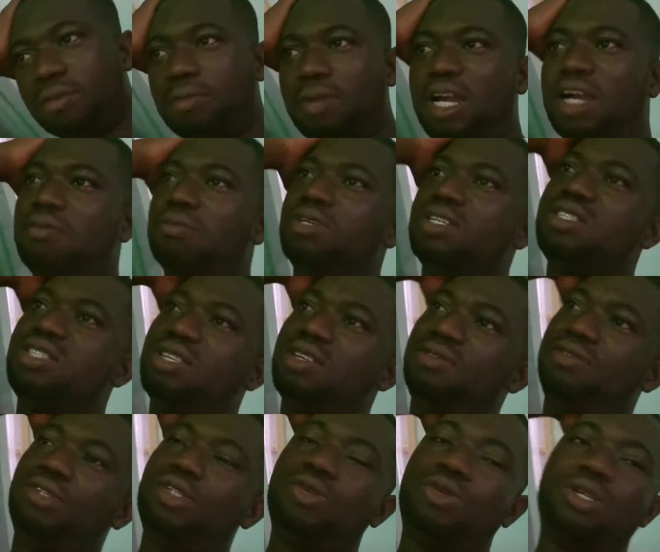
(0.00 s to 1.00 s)
my amazing
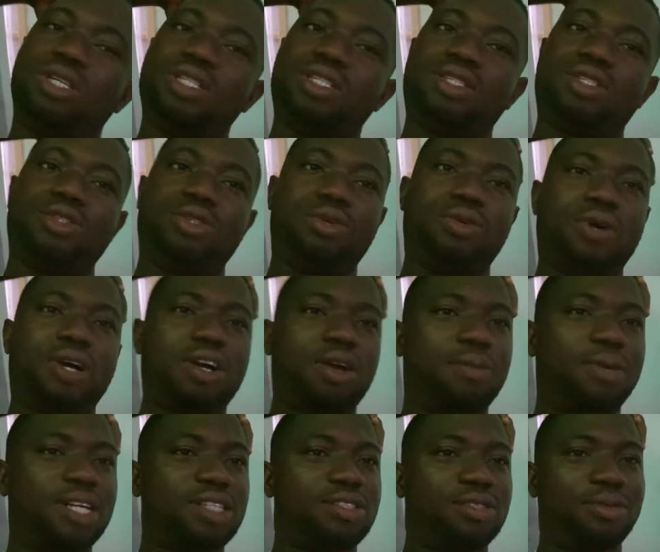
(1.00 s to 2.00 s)
viewers. You're welcome
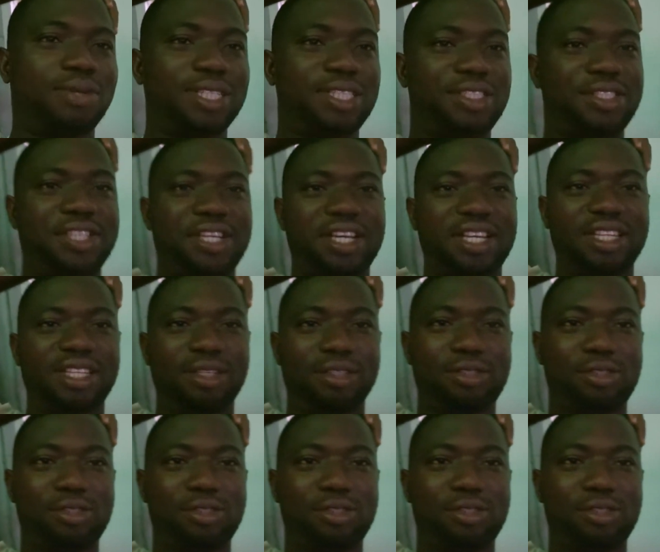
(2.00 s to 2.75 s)
back to my channel.